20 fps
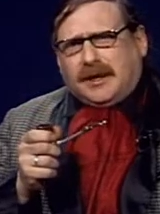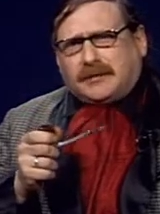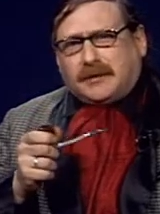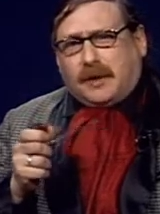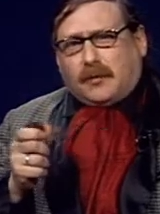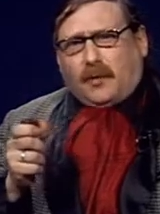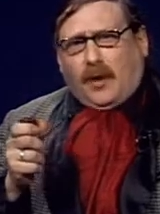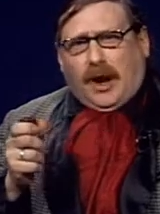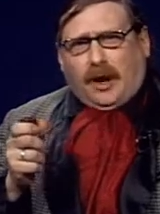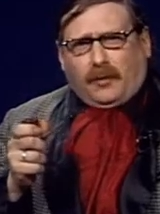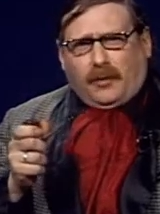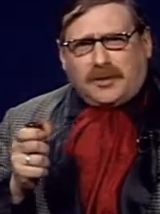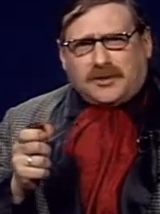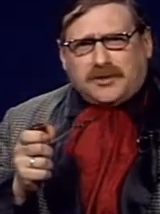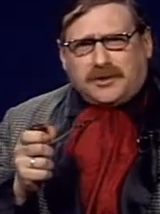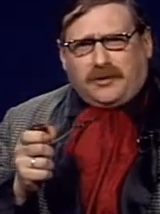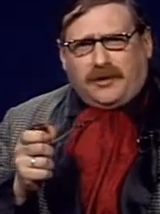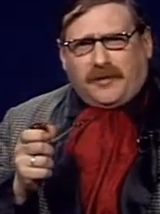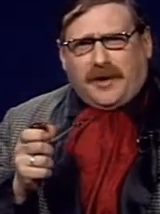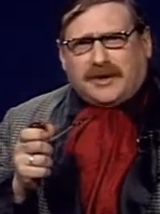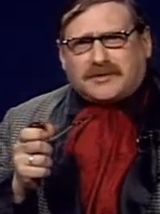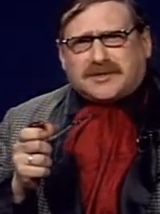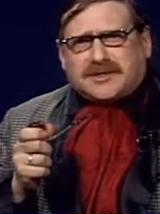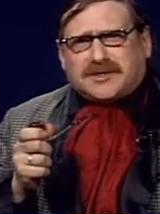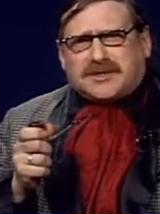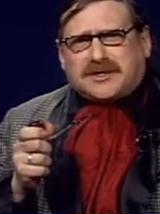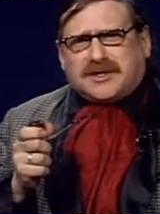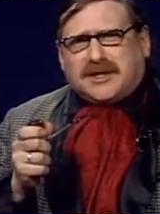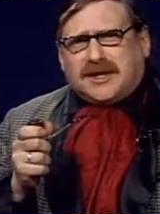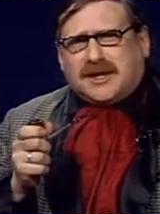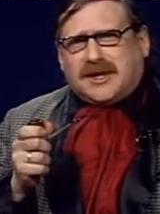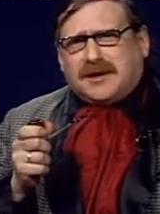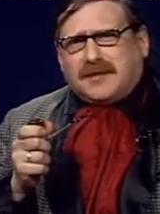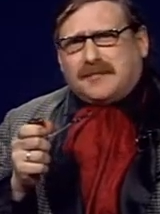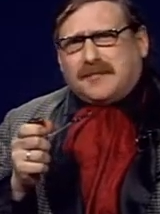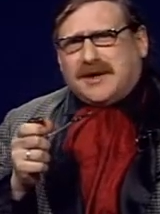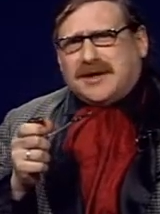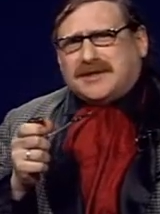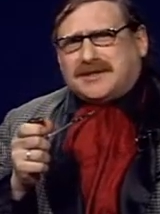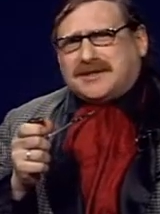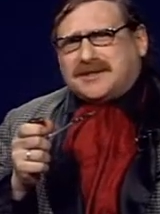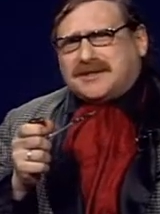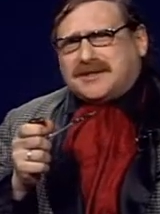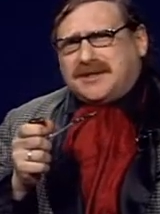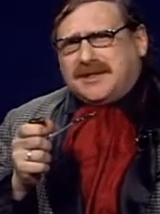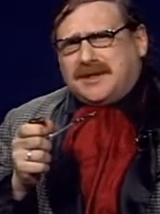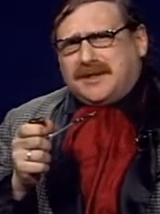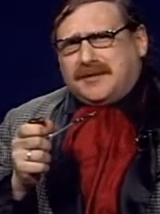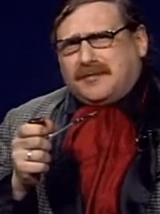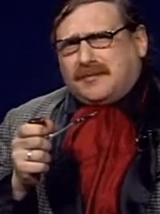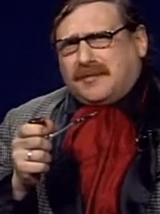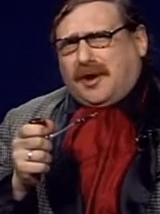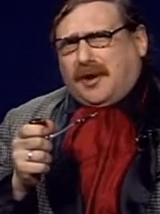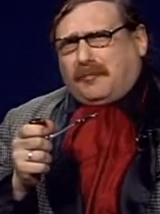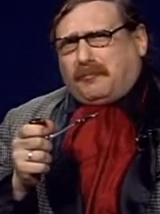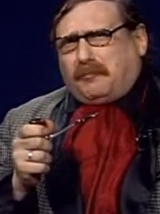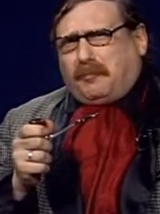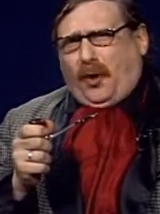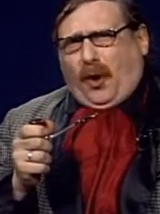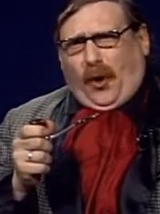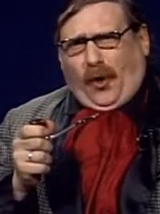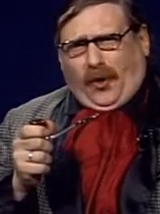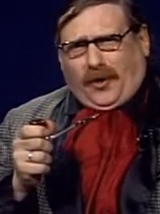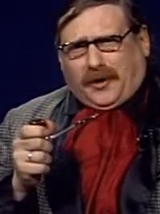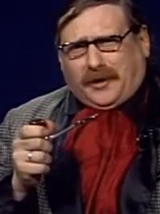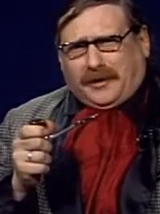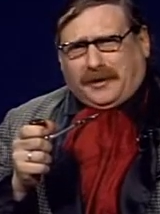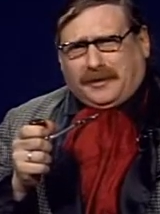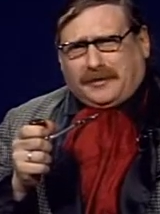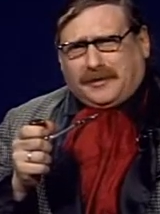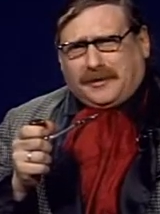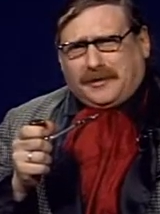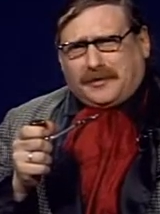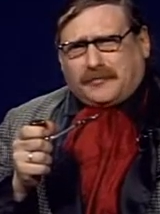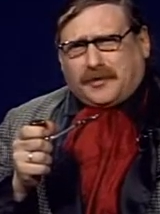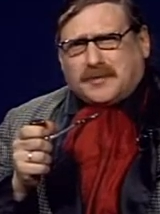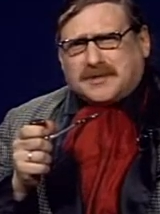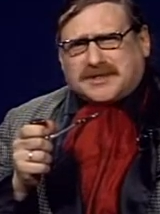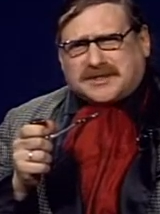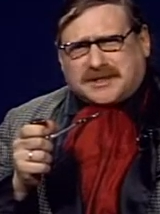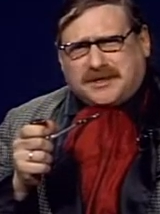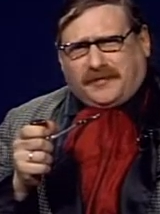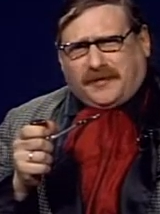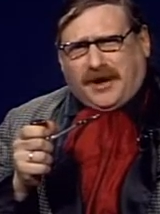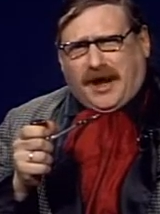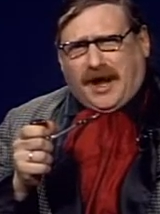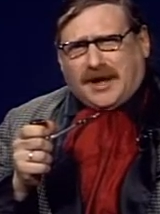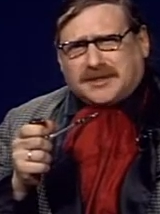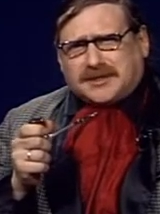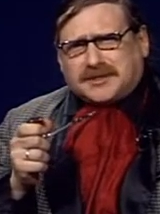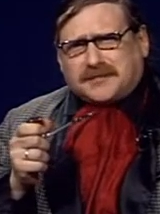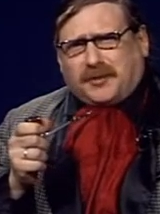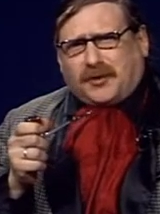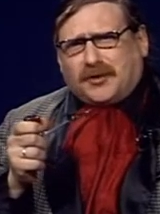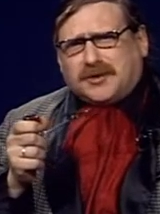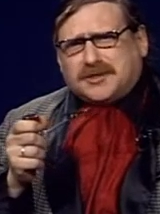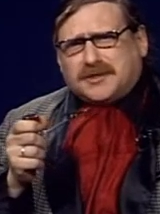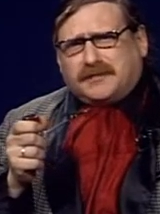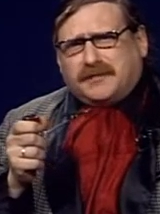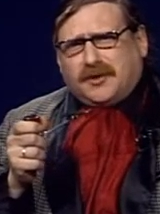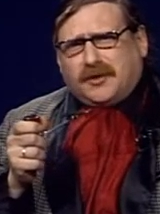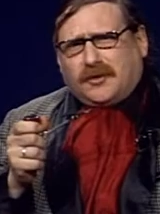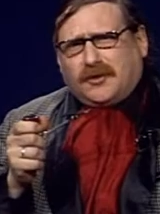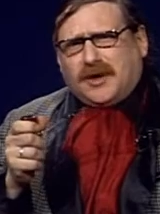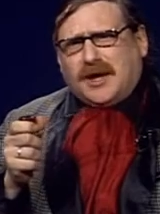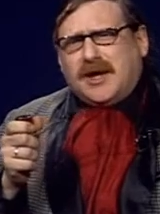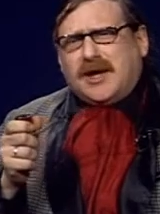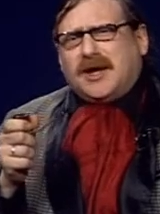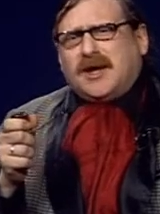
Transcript: While what you're about to see may seem appalling from a civilized point of view,